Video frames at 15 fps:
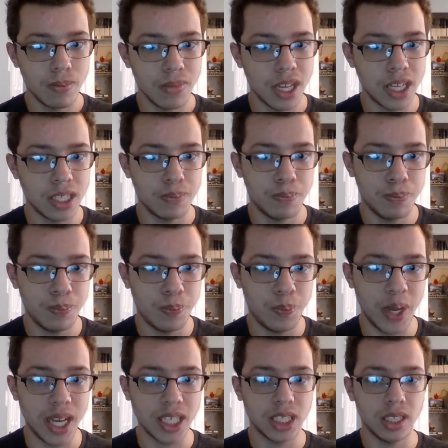
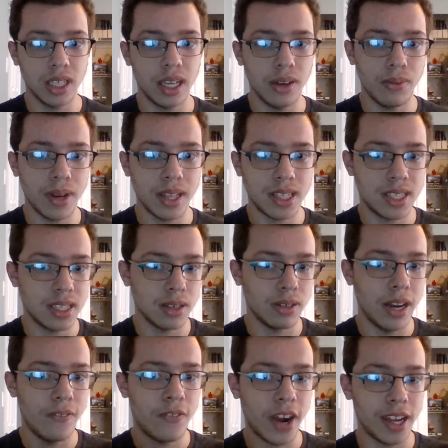Especially with
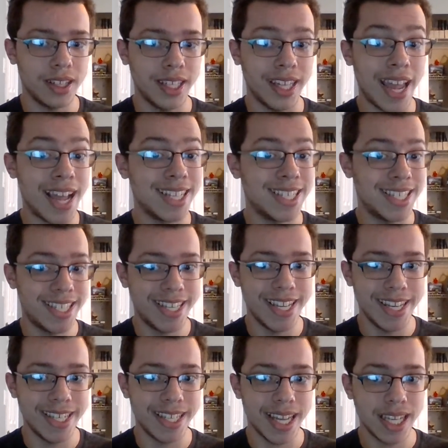Sony filing a
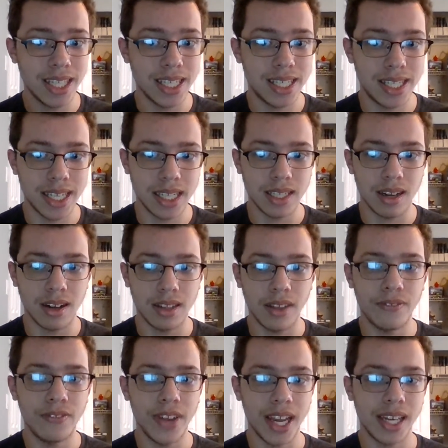cease and desist on the
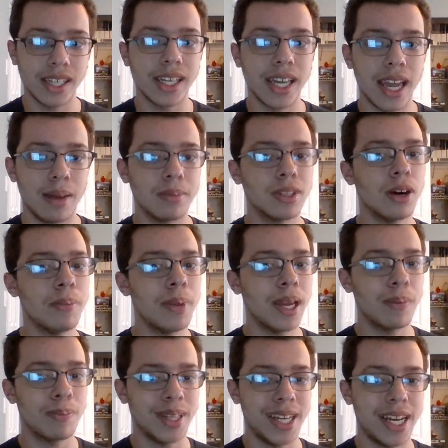fan game Little
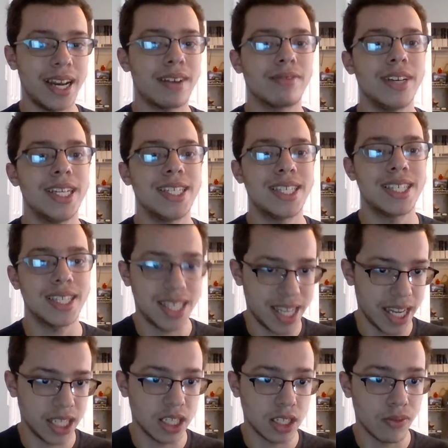Big Planet
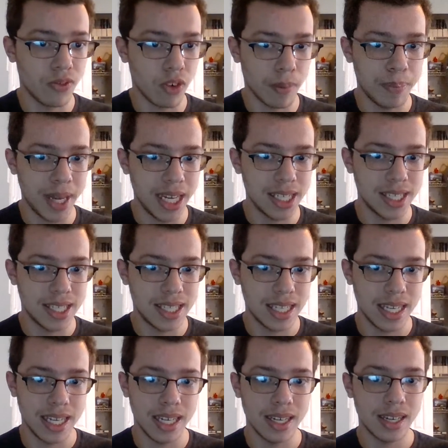Restitched for
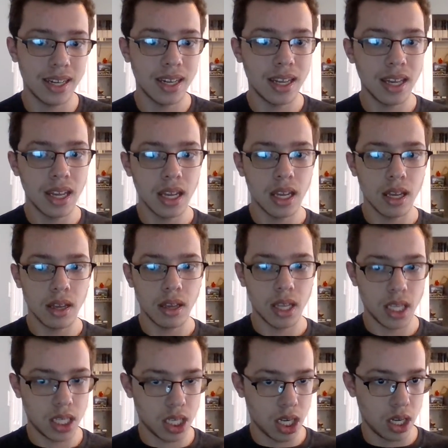PC.
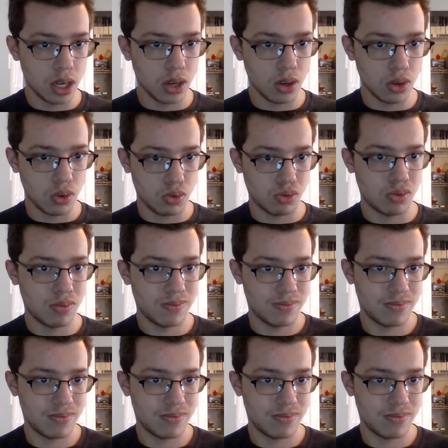So,